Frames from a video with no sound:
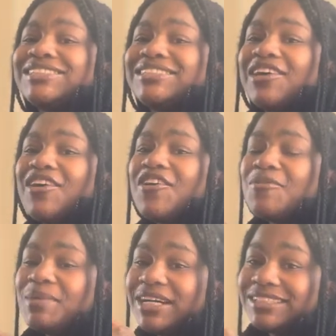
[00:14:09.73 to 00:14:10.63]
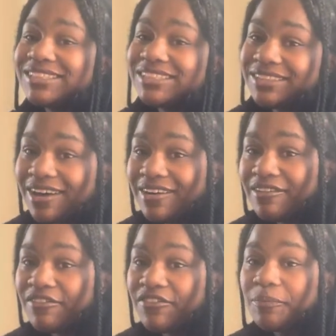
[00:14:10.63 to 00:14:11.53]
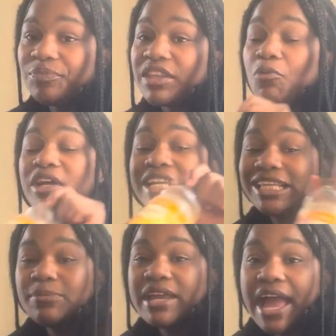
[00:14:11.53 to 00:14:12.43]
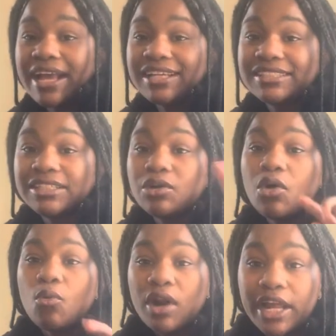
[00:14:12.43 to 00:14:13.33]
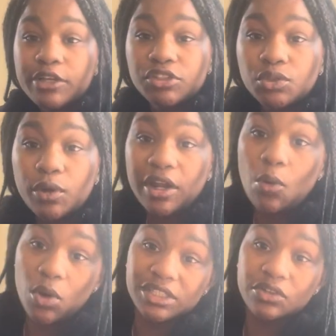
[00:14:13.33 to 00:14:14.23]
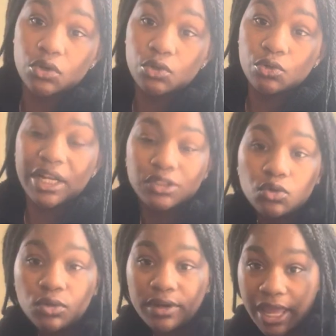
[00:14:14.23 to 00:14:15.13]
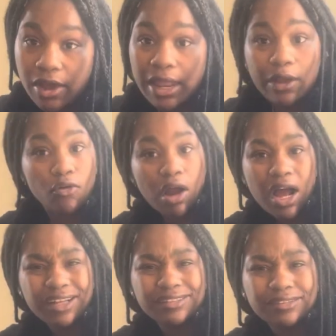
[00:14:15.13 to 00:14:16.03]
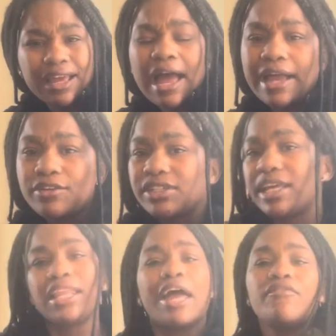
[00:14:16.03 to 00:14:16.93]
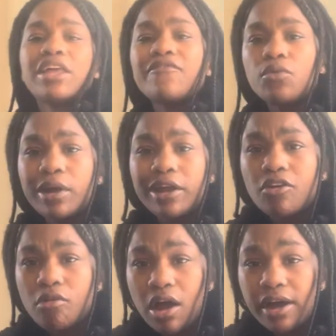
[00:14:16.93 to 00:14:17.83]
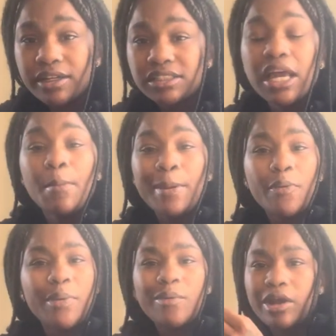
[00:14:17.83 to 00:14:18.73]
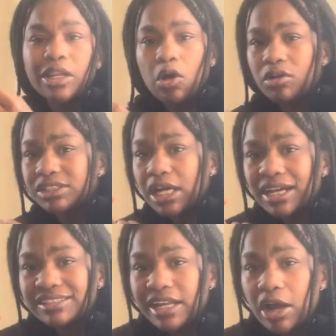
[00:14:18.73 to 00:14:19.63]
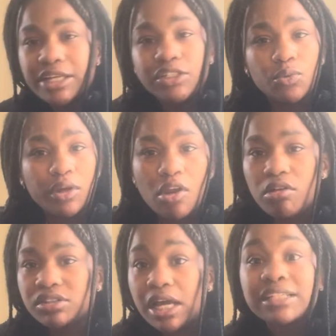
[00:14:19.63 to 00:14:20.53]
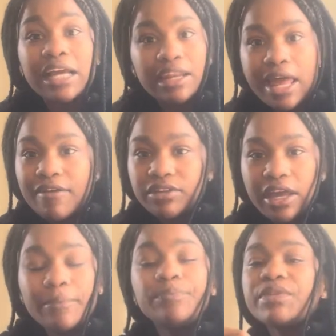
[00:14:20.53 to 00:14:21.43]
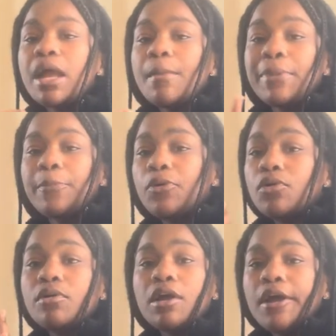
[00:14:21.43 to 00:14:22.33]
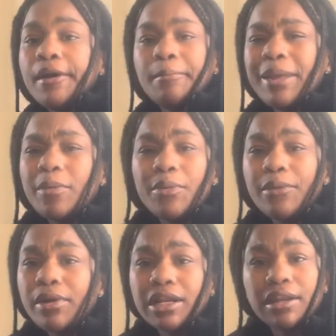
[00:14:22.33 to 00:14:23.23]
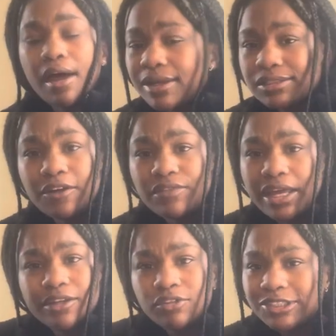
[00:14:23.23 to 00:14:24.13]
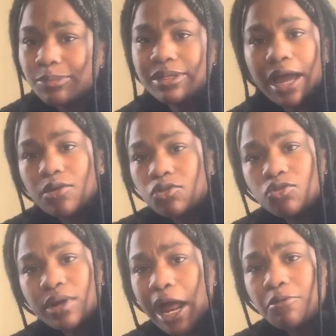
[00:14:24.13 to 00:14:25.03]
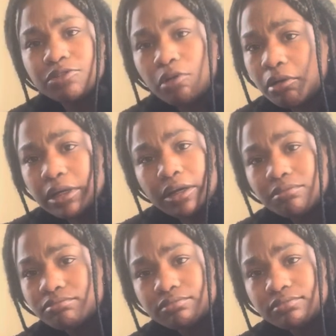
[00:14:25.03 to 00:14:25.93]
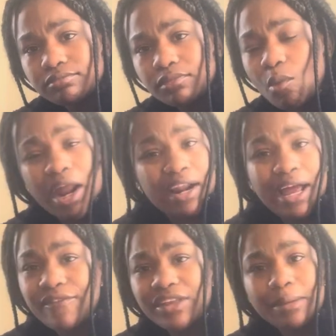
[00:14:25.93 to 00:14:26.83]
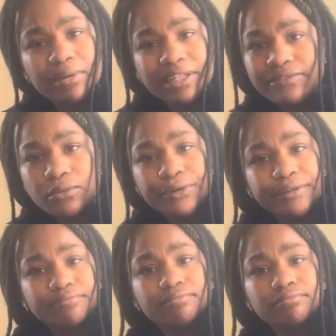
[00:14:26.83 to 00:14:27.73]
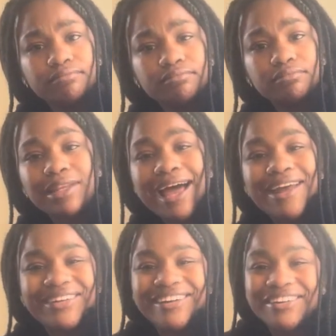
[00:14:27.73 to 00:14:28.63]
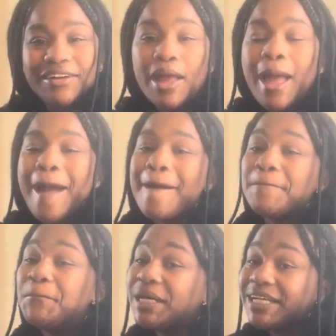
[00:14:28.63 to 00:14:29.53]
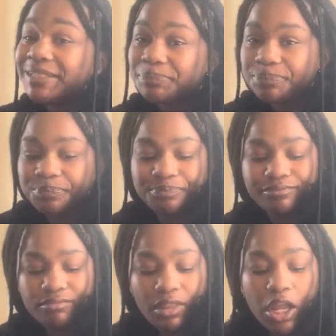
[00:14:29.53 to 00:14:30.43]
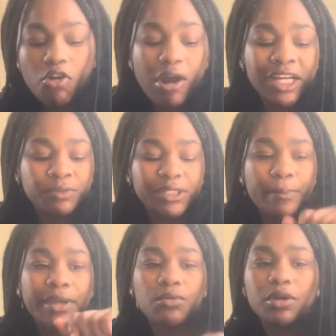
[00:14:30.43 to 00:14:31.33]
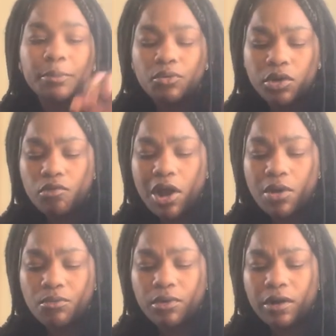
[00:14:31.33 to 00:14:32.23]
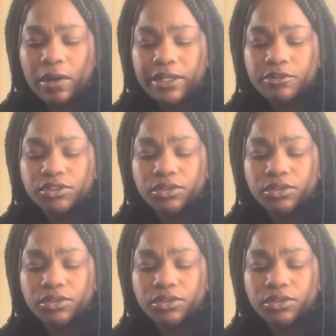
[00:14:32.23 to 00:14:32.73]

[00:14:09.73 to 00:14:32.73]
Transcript: So much stuff. We need to be asking what I used to wear that wasn't cool, that's cool now. Like Crocs. I used to get laughed at for wearing Crocs. People be wearing long socks now. I used to wear long socks and got laughed at. People be wearing a lot of stuff that used to be not cool when I was growing up. Why did I have to get bullied for it? Nah, I don't care though. But Crocs was a big one. But what did you